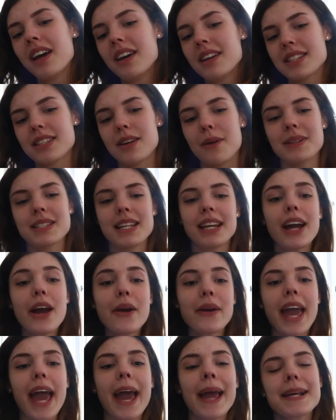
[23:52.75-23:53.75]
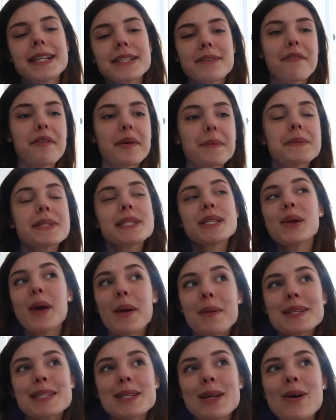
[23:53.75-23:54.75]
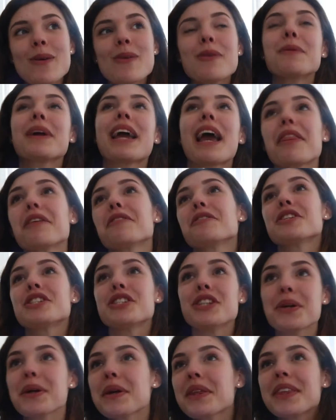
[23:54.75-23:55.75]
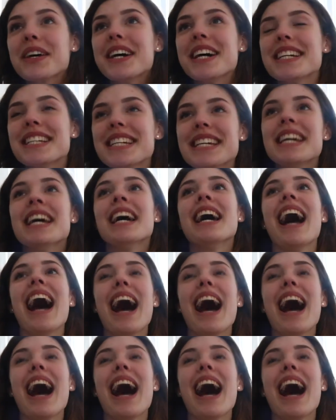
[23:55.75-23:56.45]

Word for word: So I was like, okay, so the film's two hours long. We get there at two thirty.